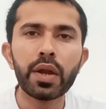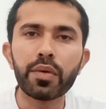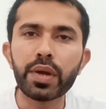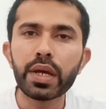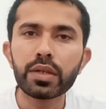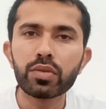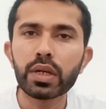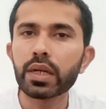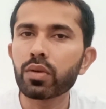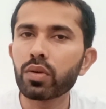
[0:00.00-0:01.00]
Today, you
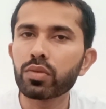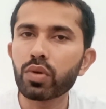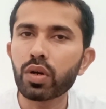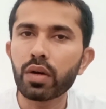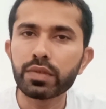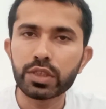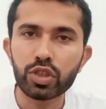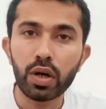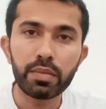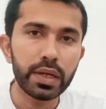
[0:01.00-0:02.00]
can go to a coffee
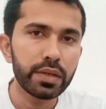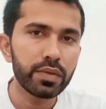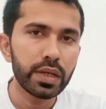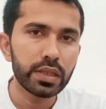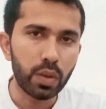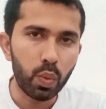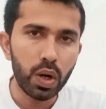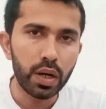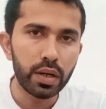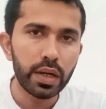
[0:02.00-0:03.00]
shop anywhere in the
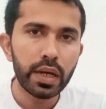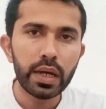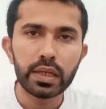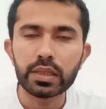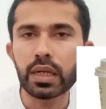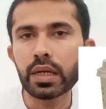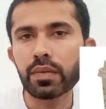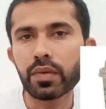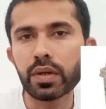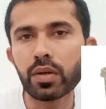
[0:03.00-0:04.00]
world and
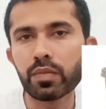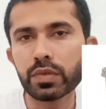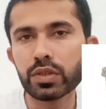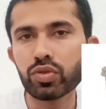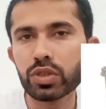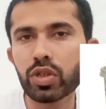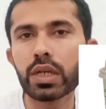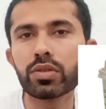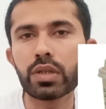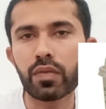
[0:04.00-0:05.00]
select from a huge
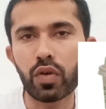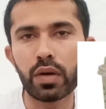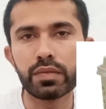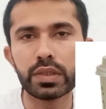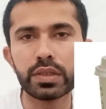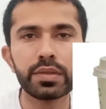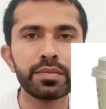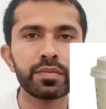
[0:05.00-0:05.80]
choice of coffees.